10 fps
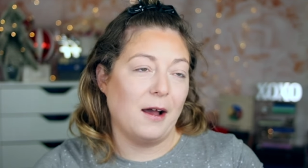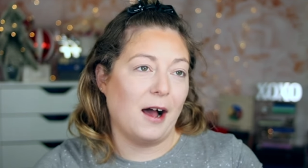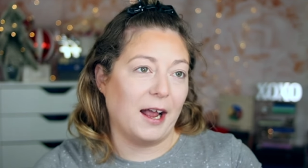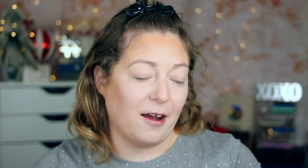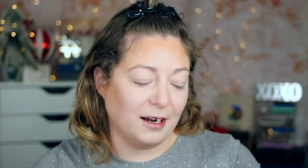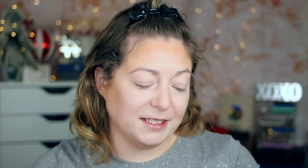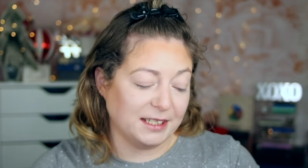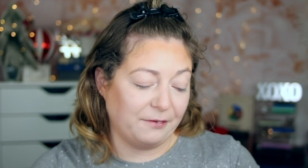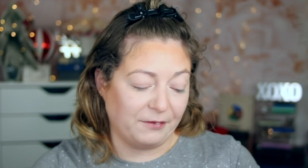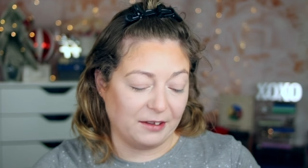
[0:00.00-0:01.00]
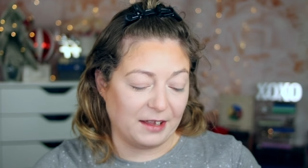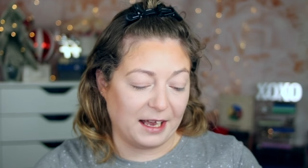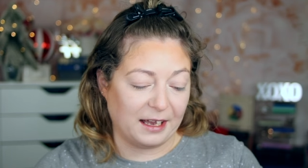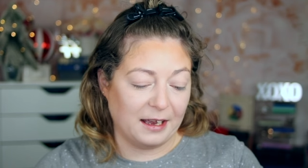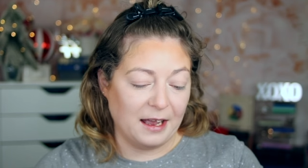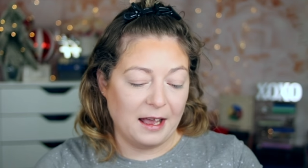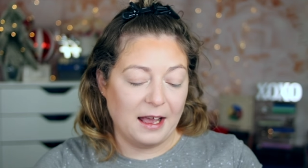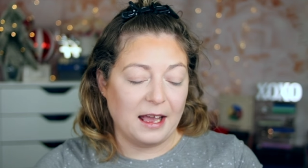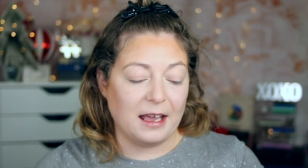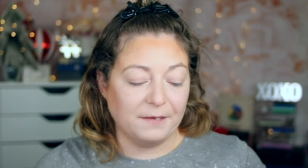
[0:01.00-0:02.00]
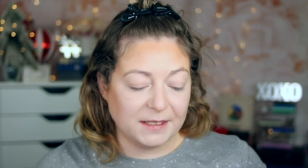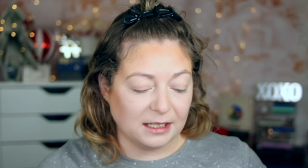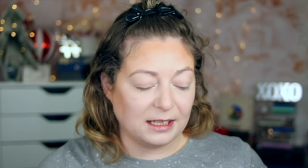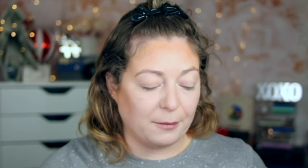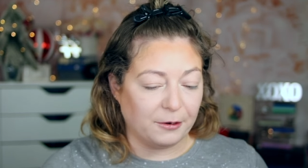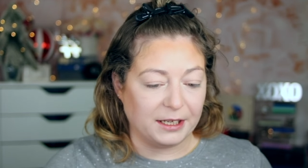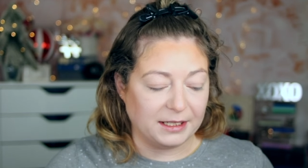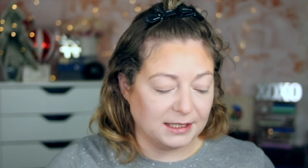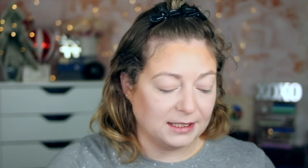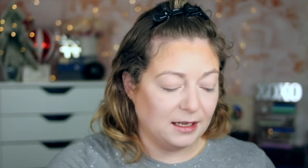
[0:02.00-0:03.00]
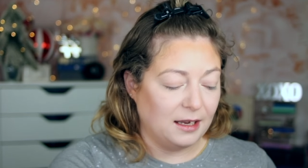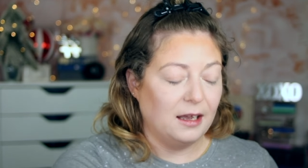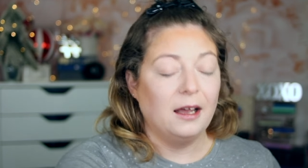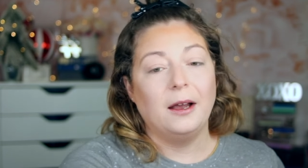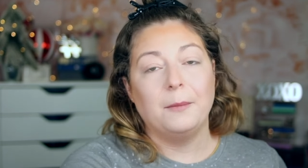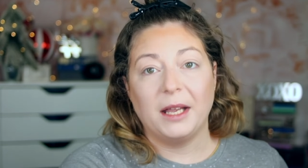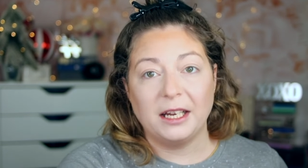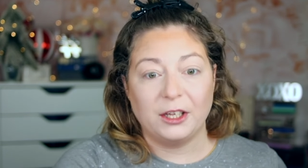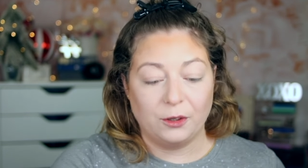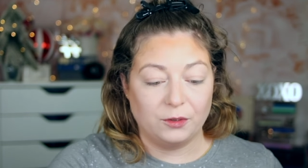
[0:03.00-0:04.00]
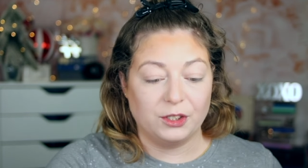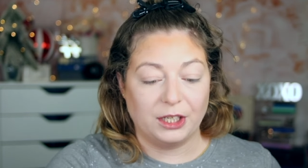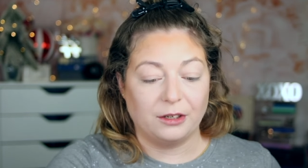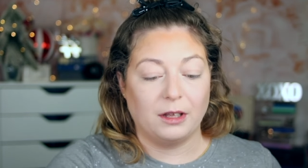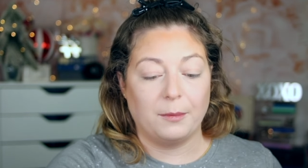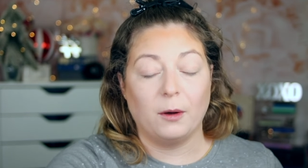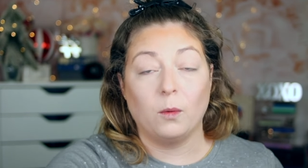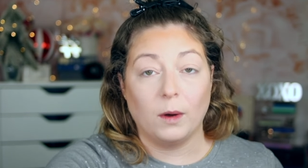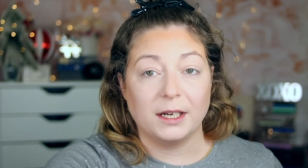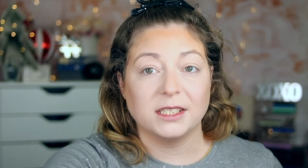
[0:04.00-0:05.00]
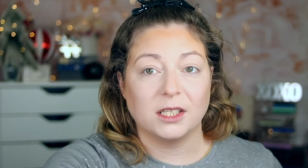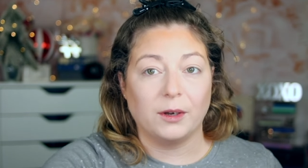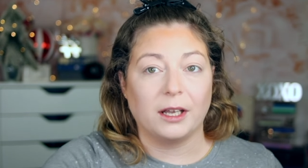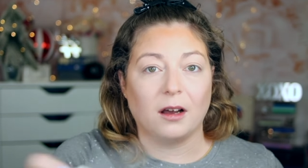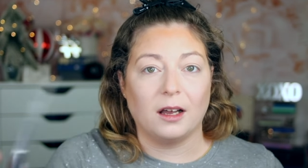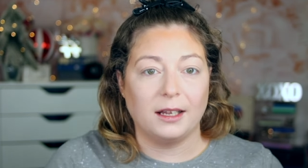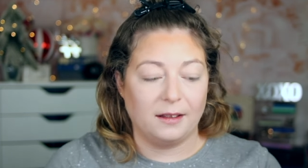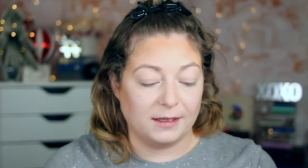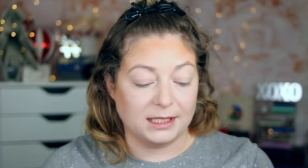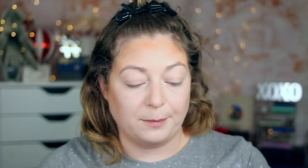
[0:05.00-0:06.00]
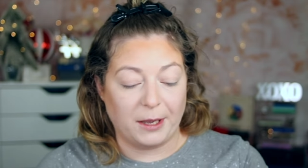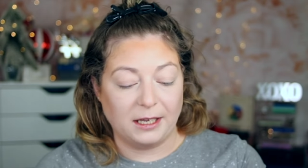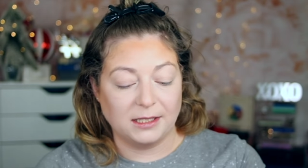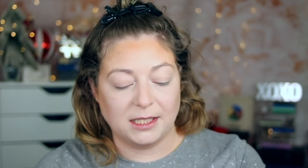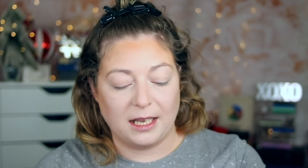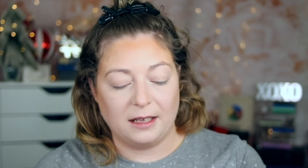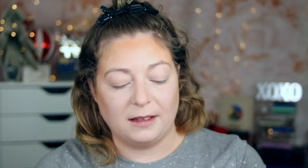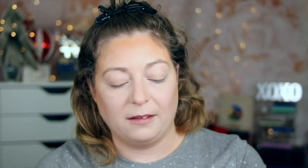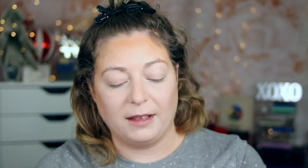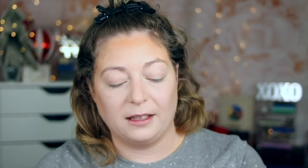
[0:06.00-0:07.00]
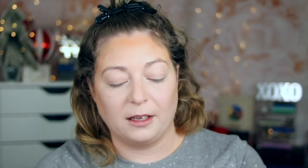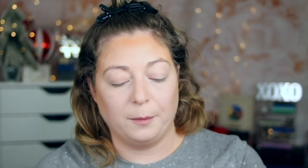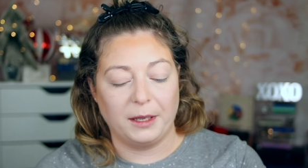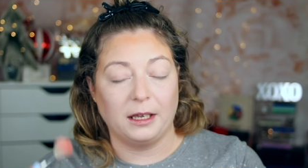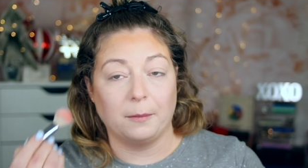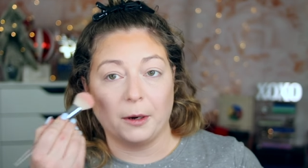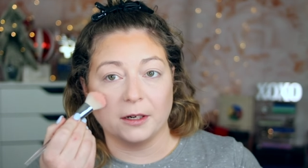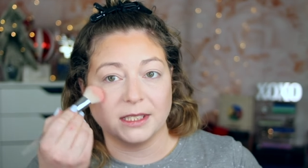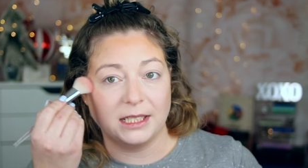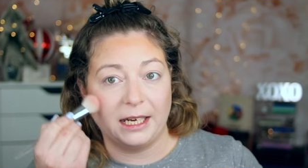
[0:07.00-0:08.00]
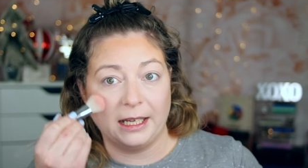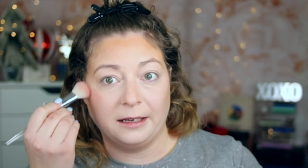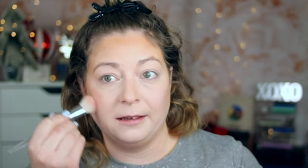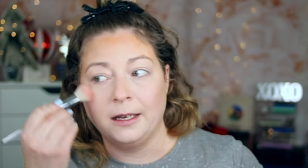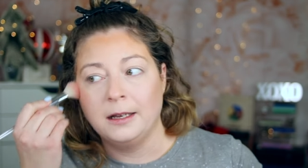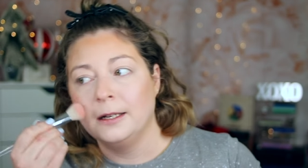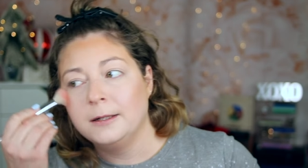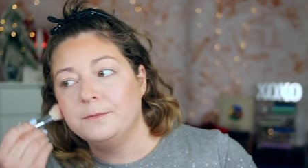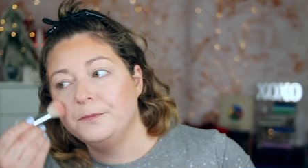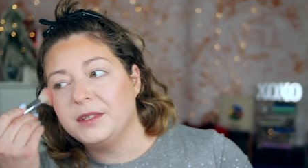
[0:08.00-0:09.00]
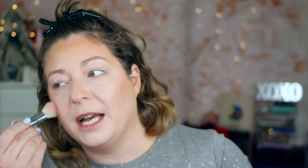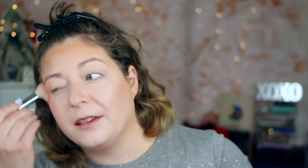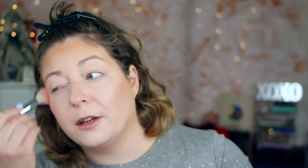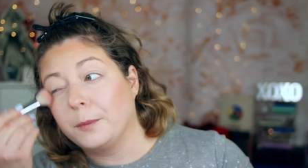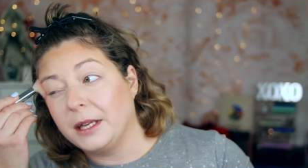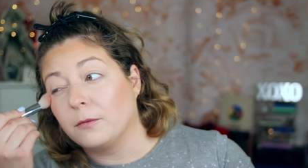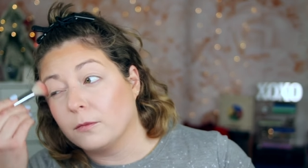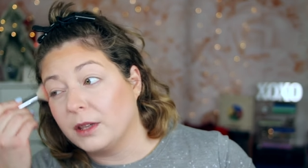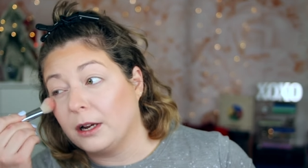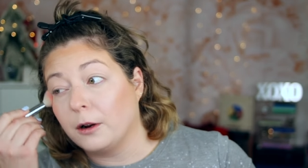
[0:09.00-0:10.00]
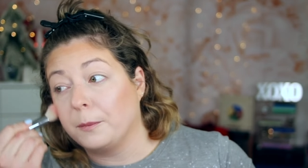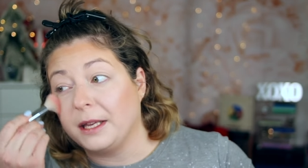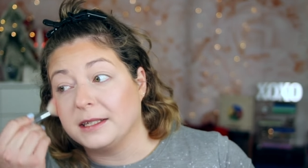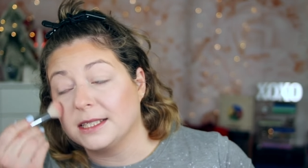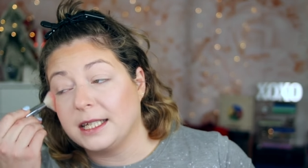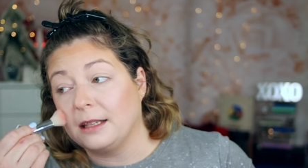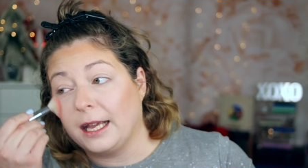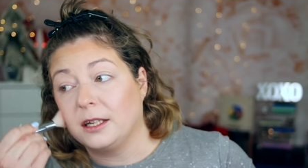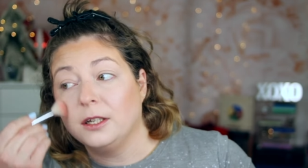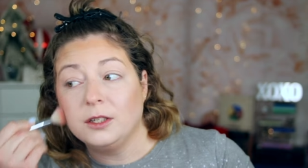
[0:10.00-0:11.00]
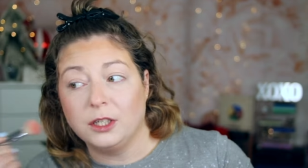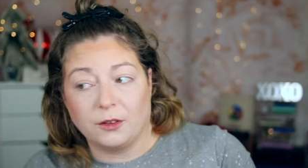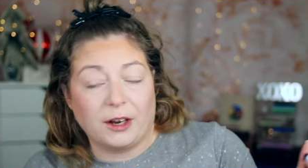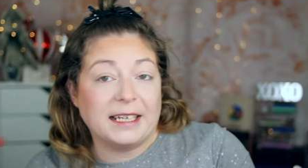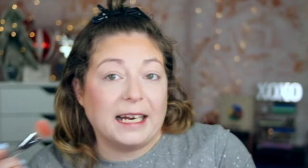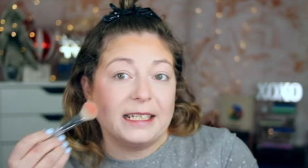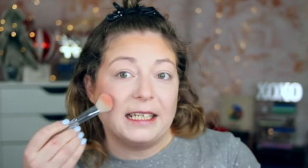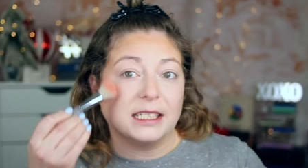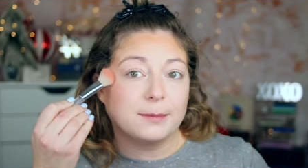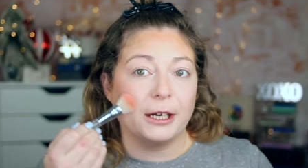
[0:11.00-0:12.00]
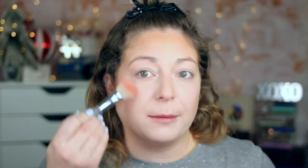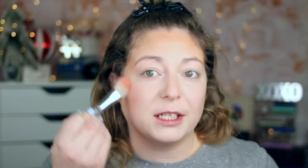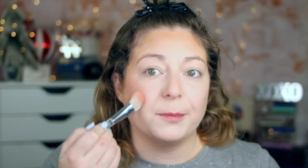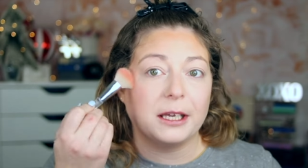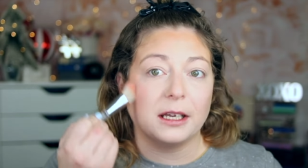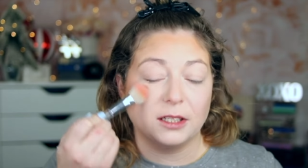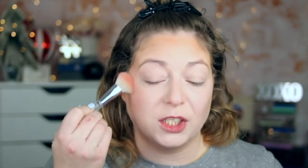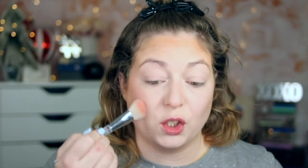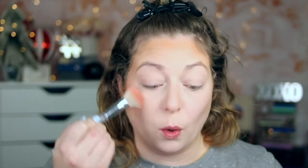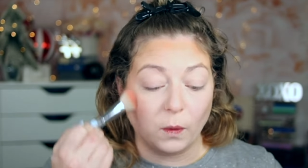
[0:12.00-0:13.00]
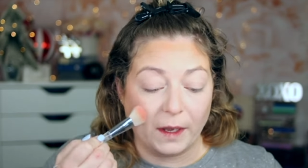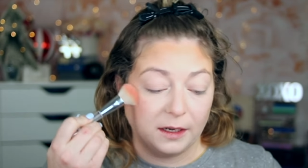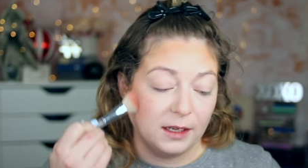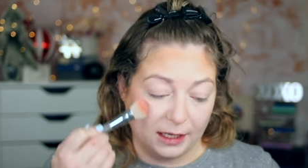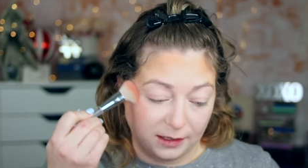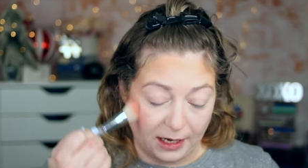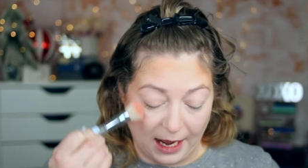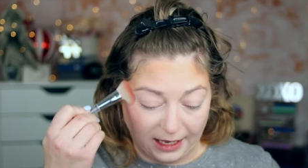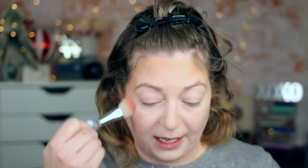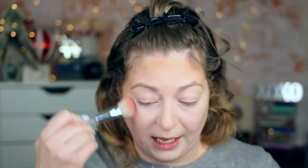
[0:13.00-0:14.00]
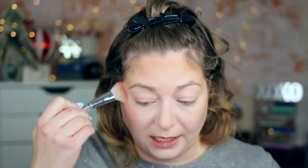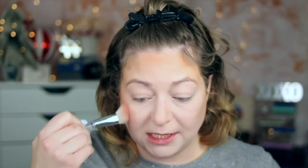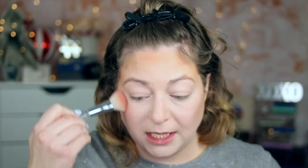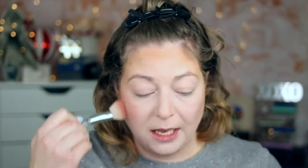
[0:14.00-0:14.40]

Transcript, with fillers: I honestly feel like if celebrities made a huge deal about what is going on in the space and that like they're being impersonated, that they're being, they're being like, you know, their identity is pretty much being stolen in any case,